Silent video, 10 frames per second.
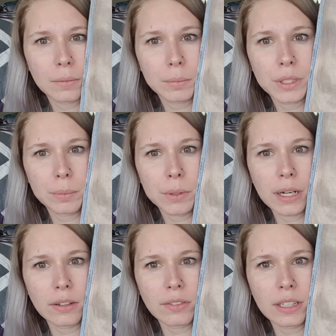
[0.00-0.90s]
Pretty
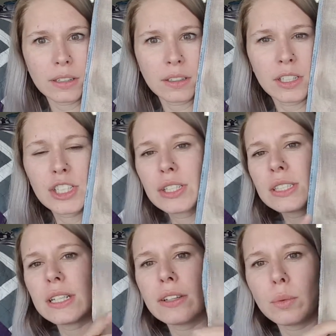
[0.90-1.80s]
proud of it. She's
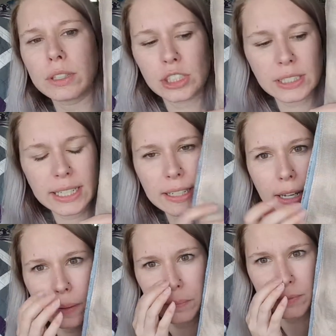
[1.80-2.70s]
another one, just like
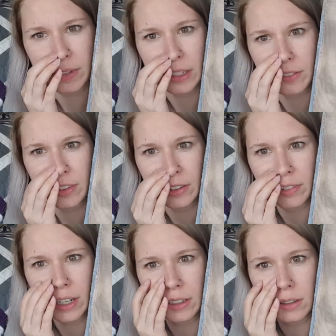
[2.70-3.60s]
the
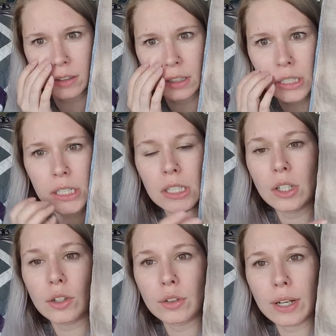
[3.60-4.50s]
Firefly
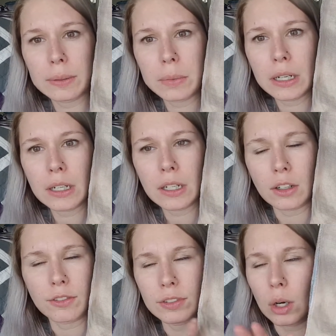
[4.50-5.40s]
Grandma,
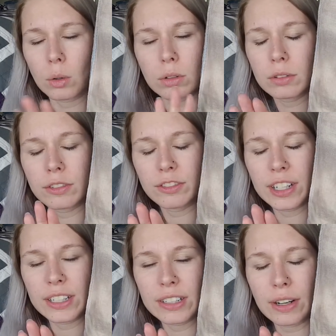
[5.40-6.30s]
or no,
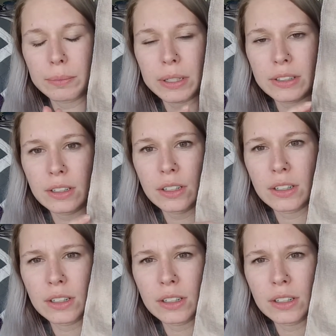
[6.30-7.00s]
Fairy Grandmother.